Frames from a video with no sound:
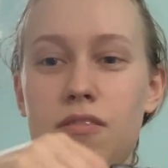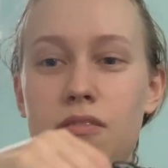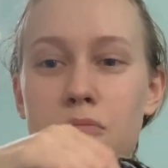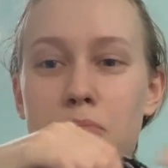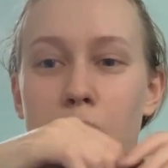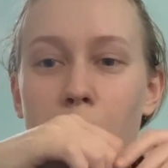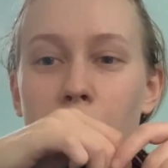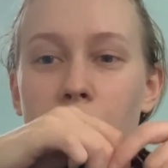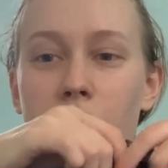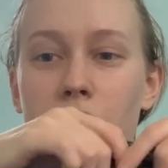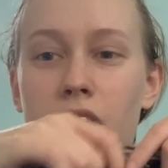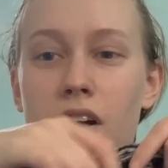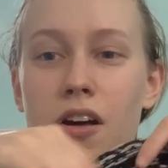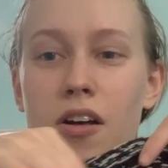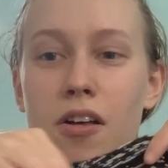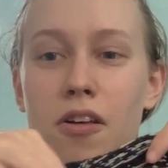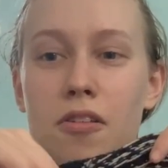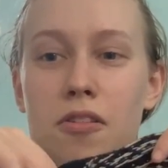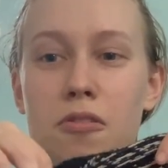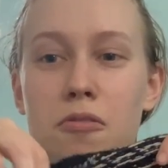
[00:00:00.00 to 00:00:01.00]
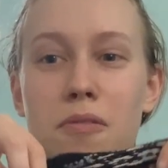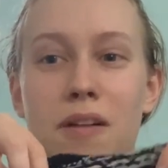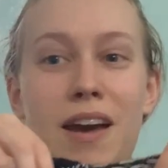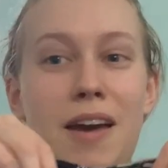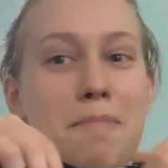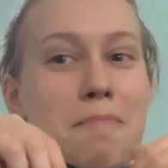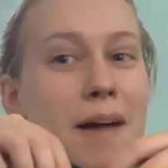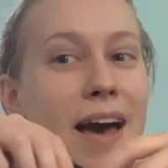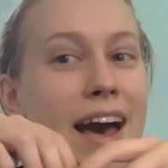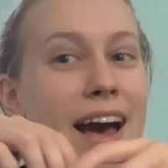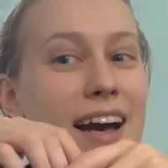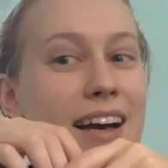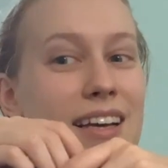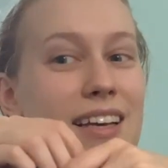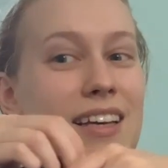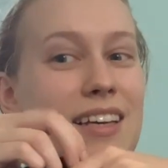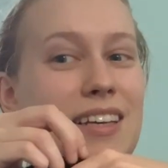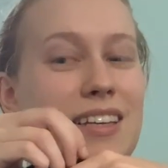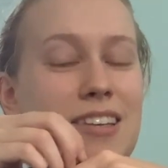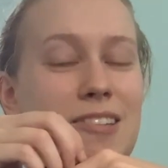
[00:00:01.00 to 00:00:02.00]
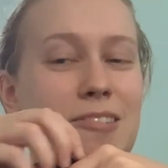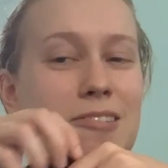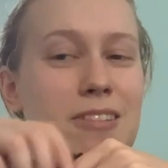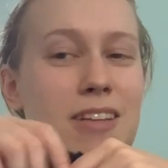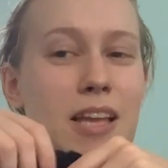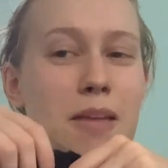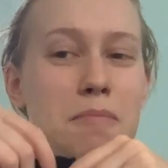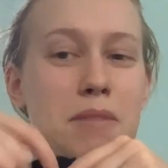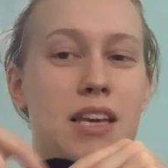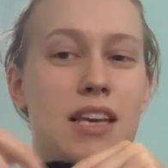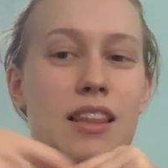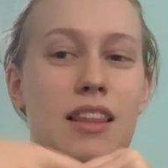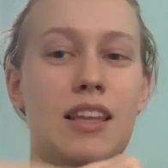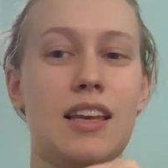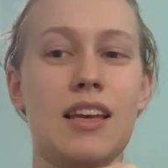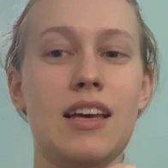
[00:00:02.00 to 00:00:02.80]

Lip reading: purl all the way back. You know what I mean?